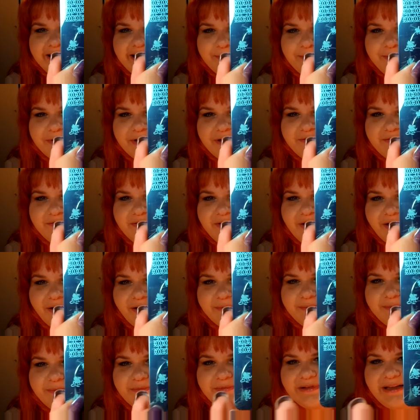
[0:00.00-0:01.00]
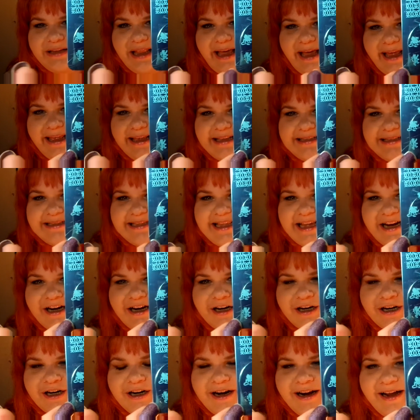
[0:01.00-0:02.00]
a couple of lions
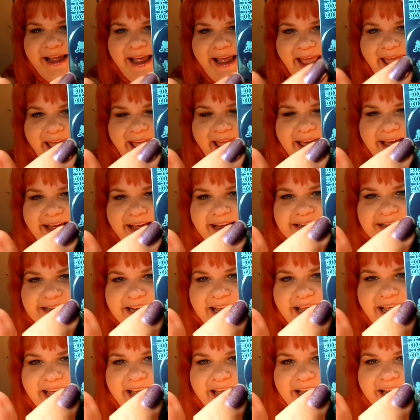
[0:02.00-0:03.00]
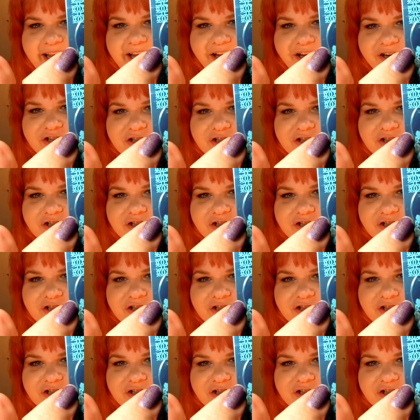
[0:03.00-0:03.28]
there and a